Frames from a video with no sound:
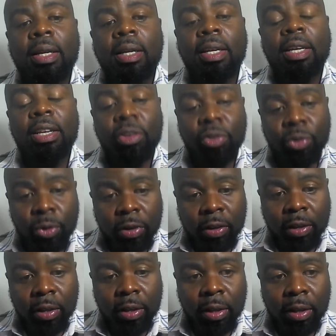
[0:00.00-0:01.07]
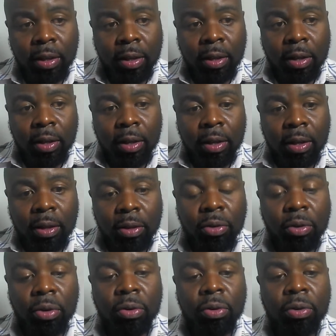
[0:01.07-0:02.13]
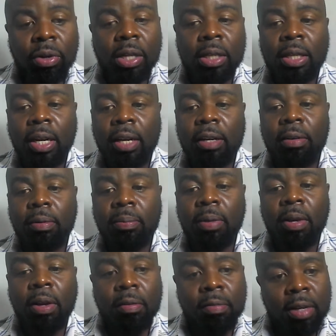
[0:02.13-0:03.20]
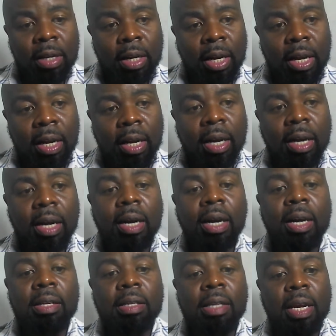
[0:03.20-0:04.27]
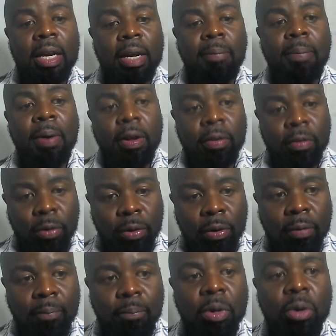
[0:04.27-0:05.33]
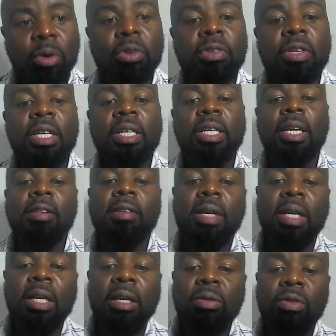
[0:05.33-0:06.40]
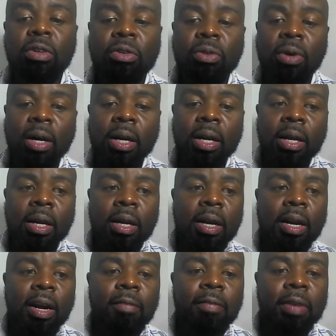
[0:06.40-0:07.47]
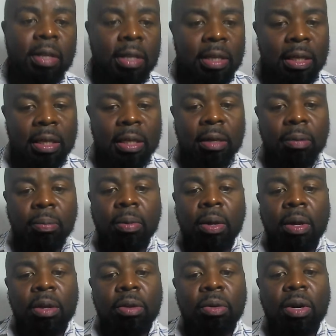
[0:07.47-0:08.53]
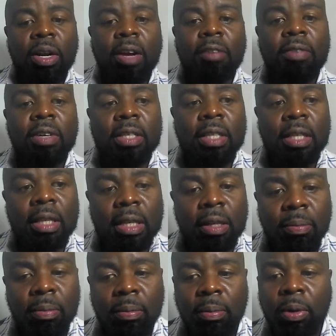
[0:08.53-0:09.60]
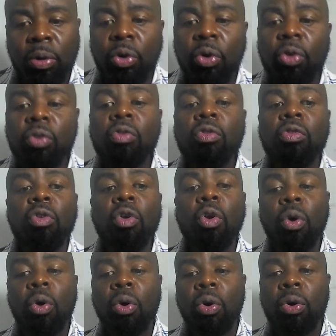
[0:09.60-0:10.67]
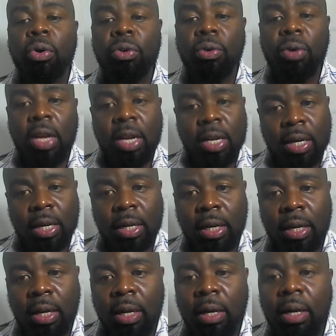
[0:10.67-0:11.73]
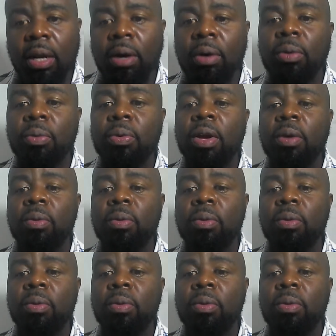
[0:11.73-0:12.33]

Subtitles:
issues. You will start behaving like a psych person because it has reduced your nervous system. Your nervous system goes slow. You get it? Now we